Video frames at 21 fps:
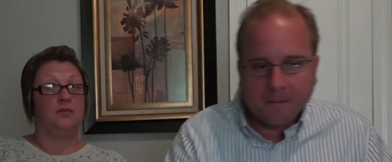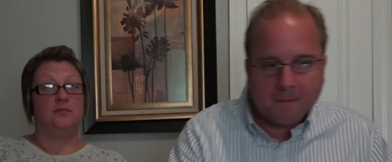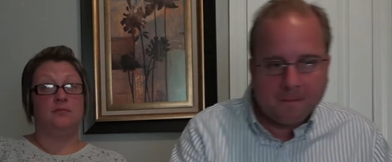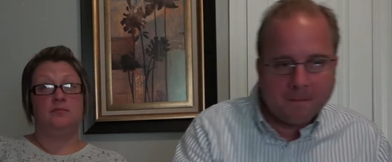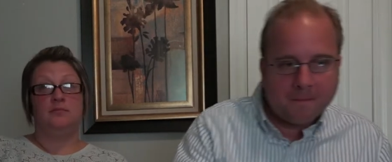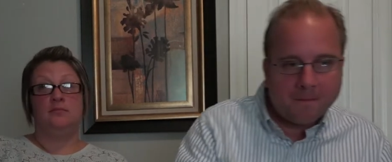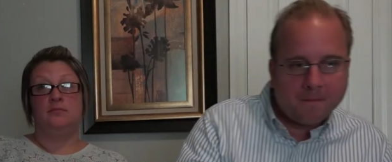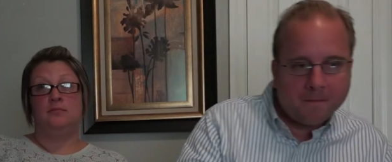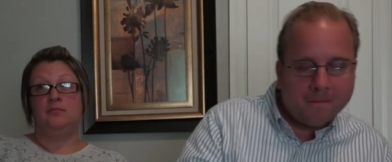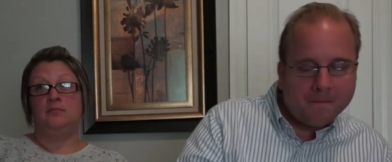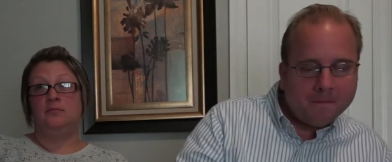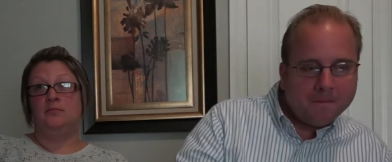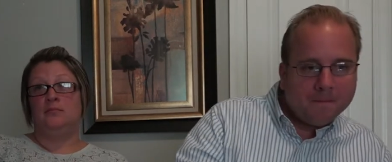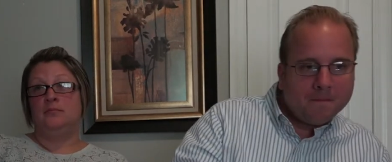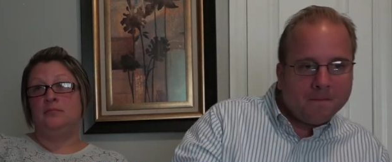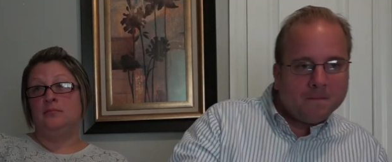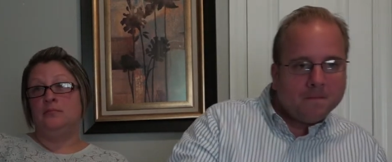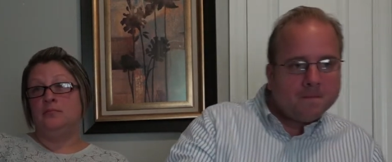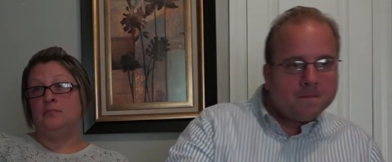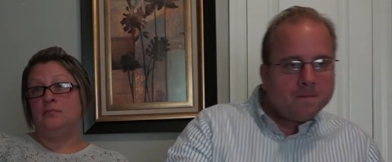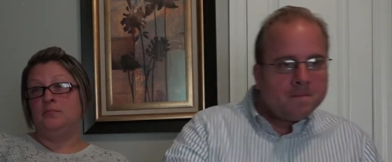
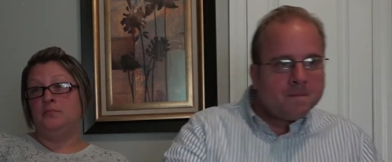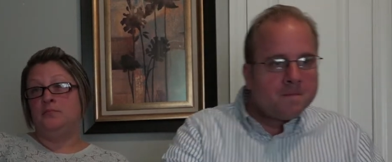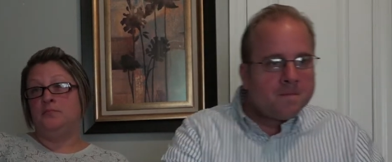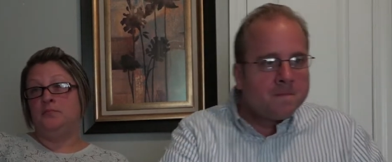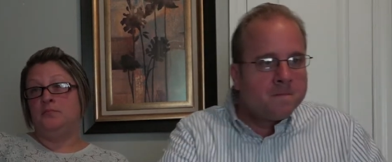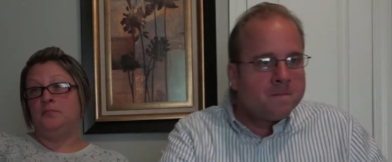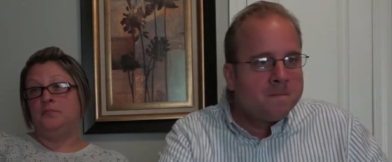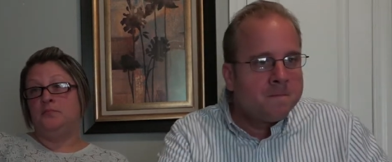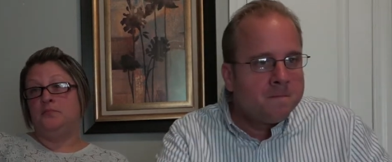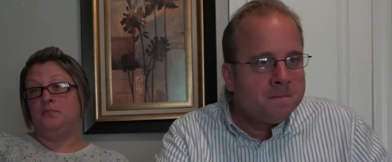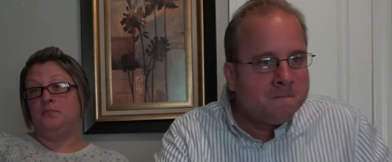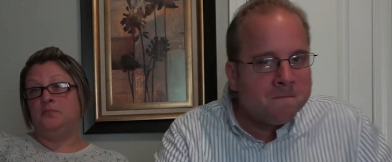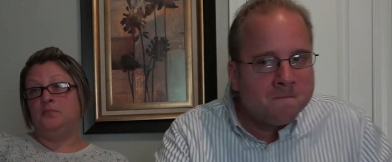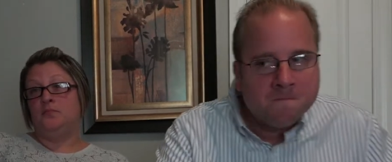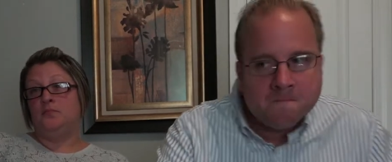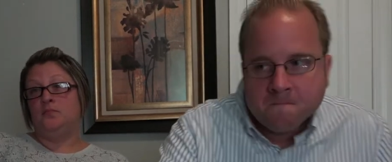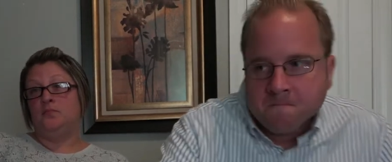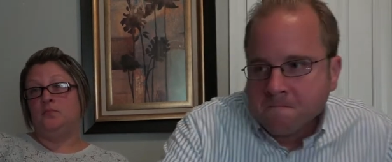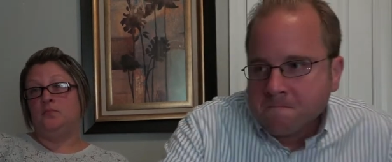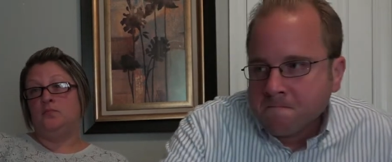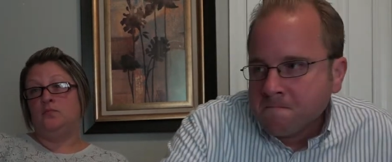
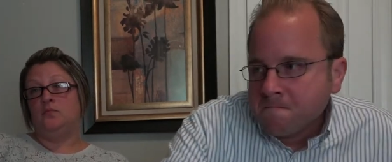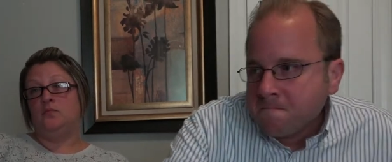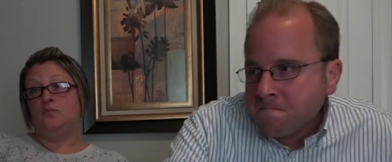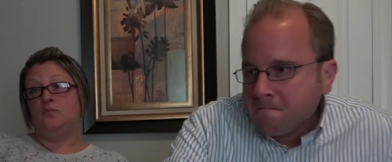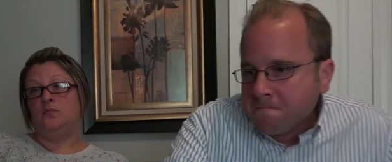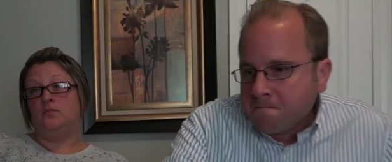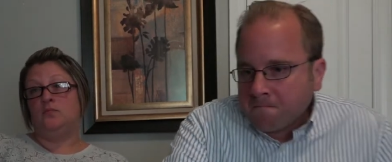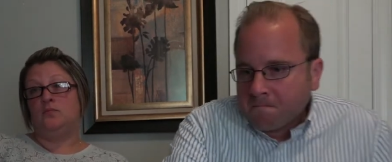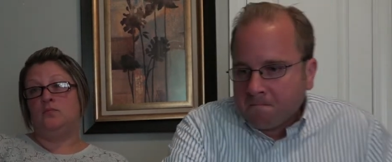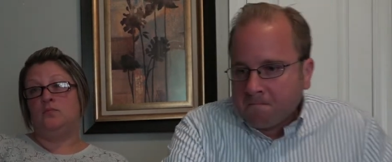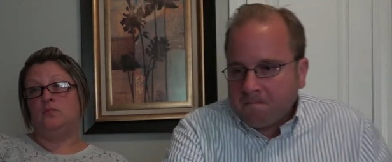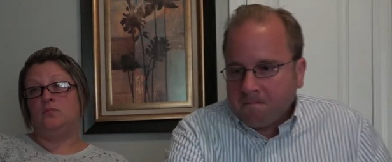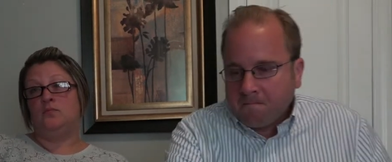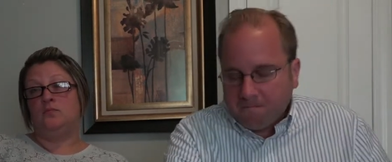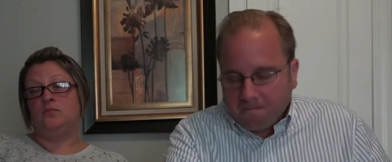(silence)